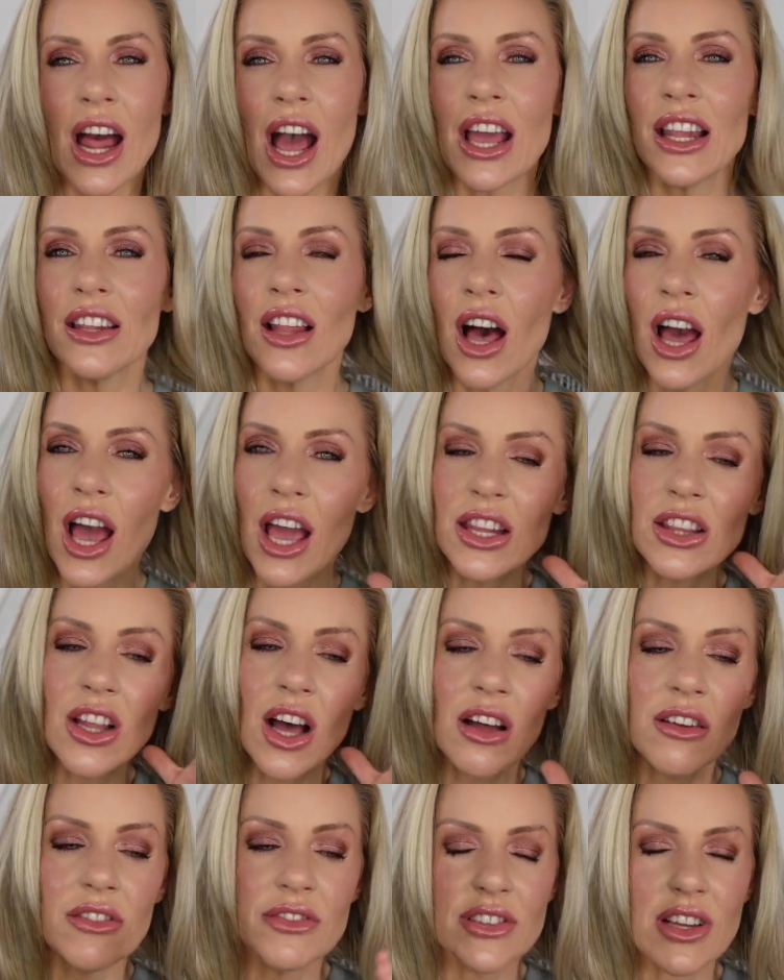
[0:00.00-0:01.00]
I lot a
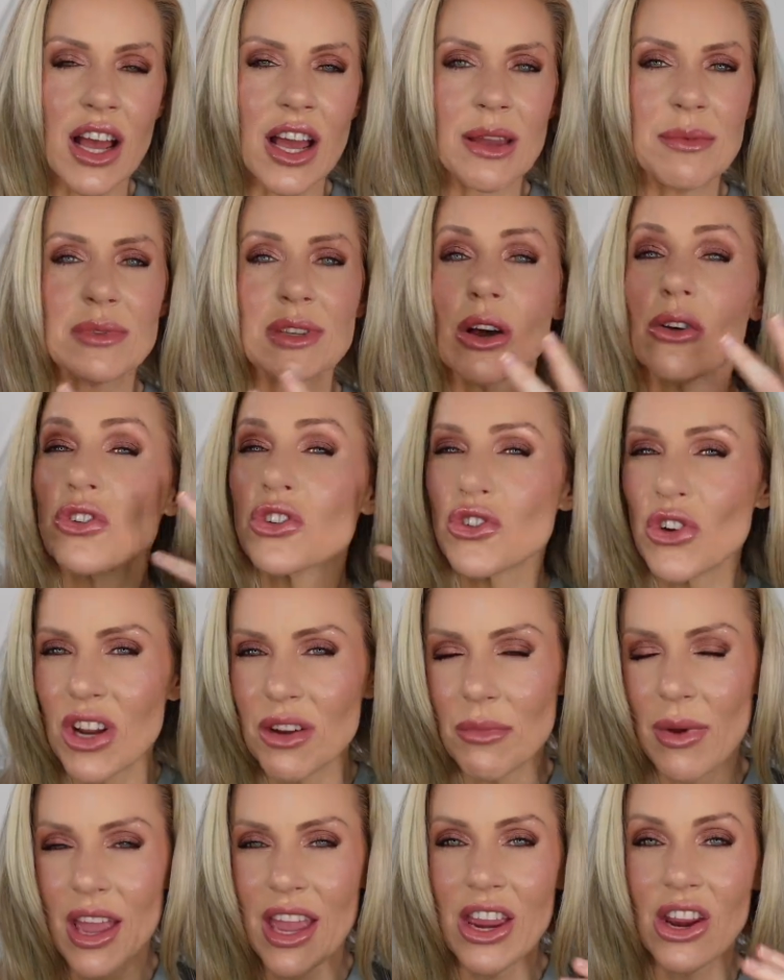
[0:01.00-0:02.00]
lot of times I'll
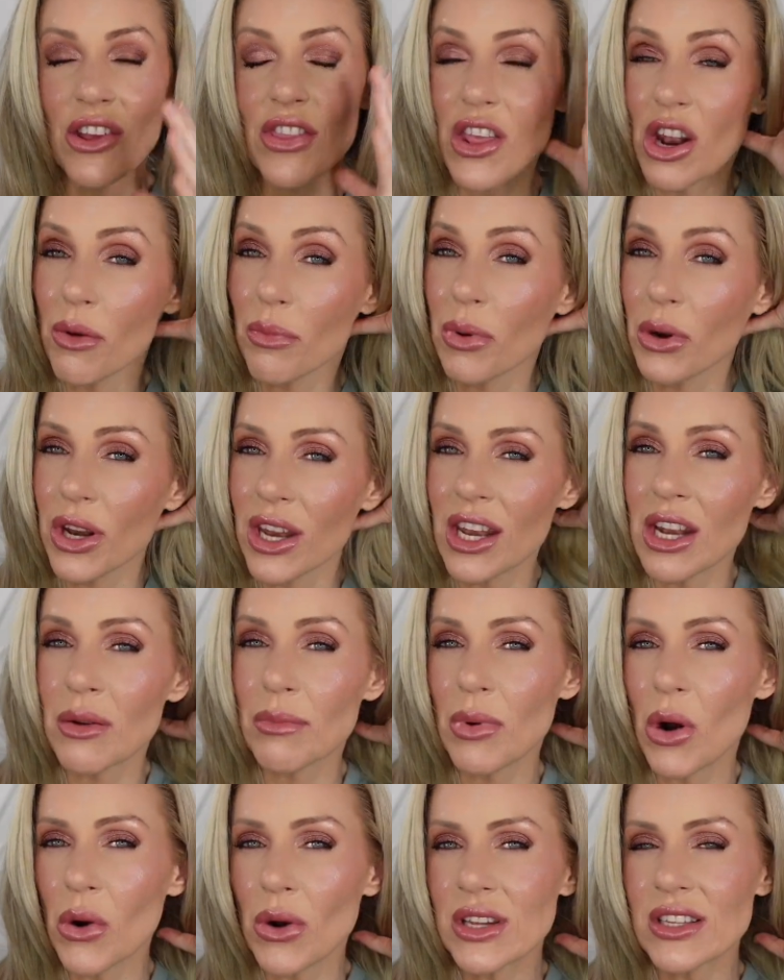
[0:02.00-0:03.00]
straighten my hair and then I'll put it in a
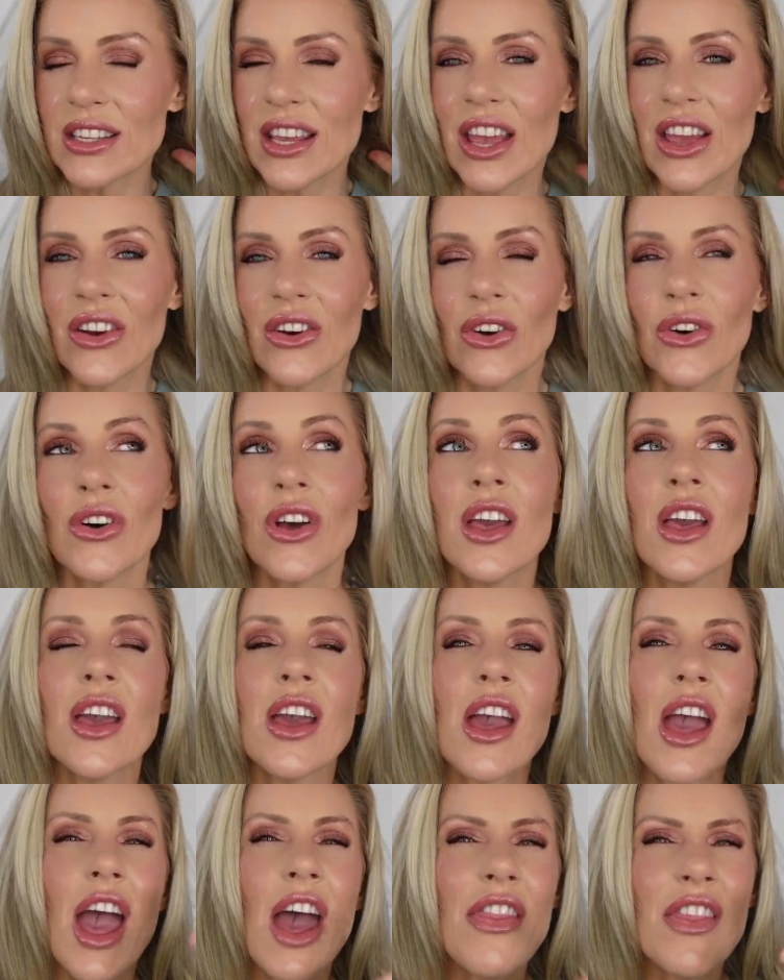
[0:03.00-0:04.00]
ponytail,
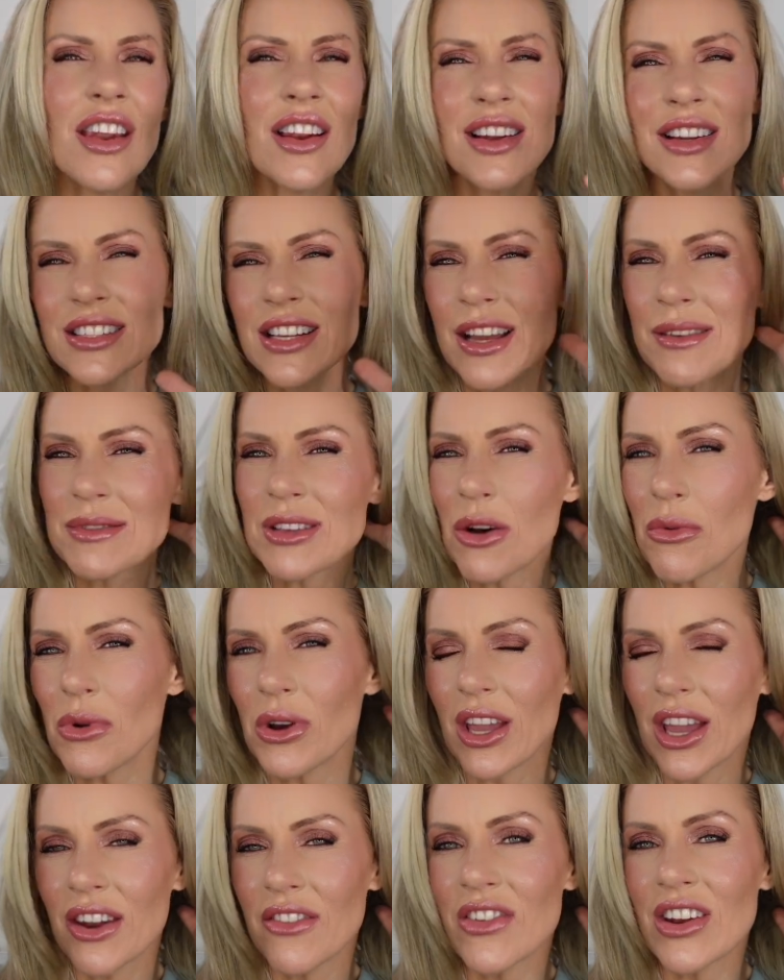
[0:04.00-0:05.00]
and then a lot of times that will
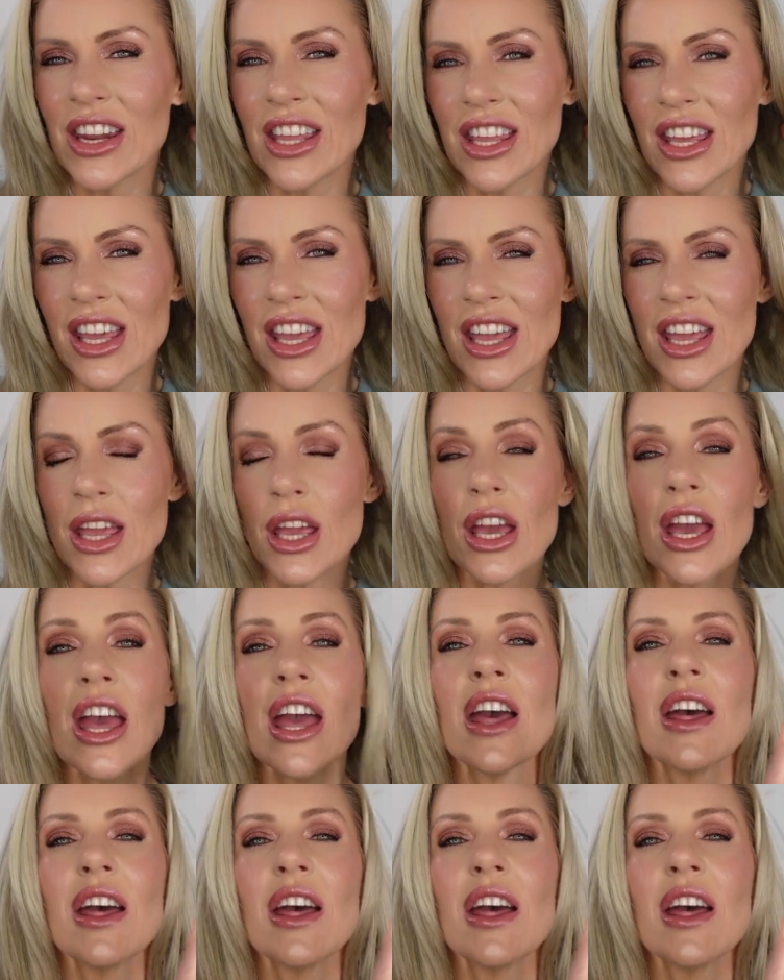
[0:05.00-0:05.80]
give it a kink.